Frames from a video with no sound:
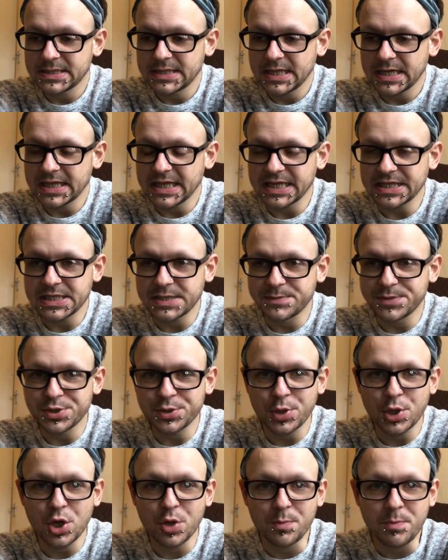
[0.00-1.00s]
I like them to
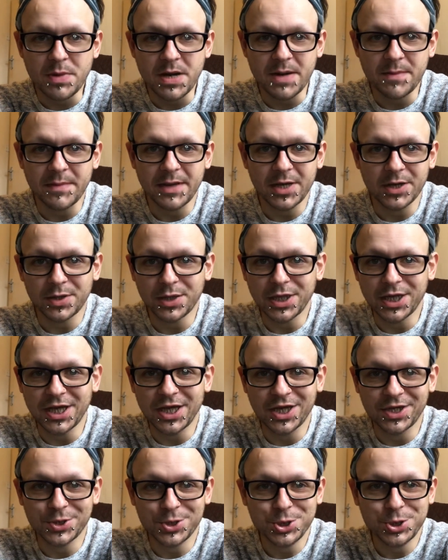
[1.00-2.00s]
accompany me on the
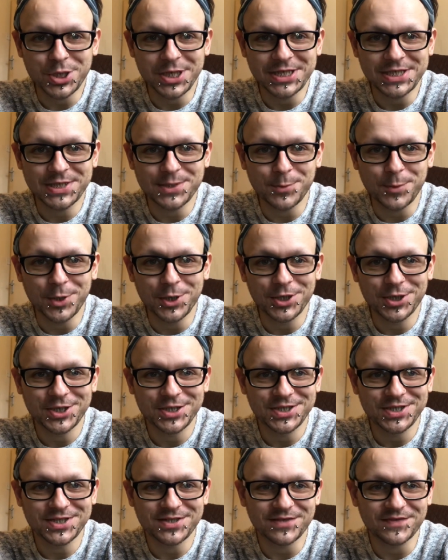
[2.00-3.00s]
train to work
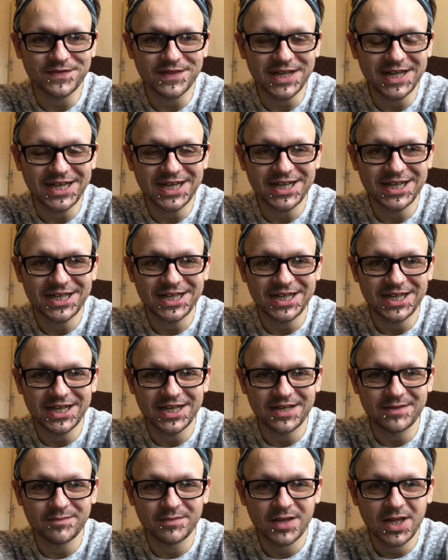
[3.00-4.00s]
and stuff like that,
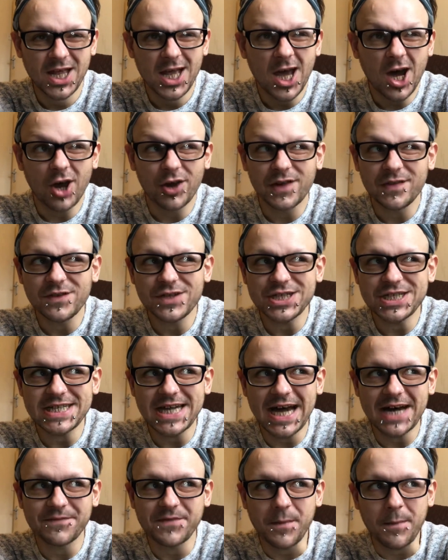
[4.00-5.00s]
or even just to
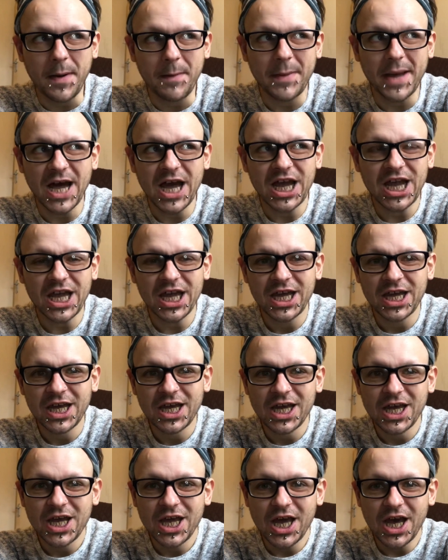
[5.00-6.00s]
have in my bag.
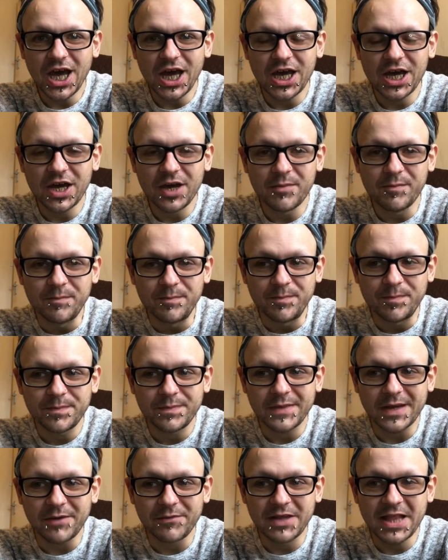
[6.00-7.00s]

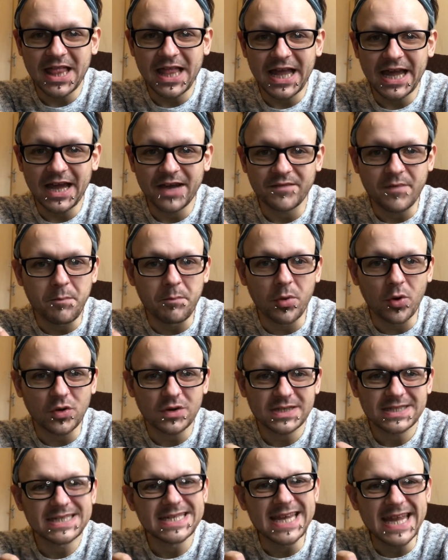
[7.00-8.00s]
I really like having
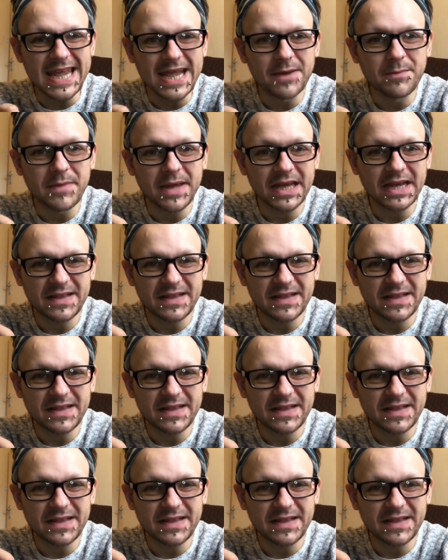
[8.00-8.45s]
books near me.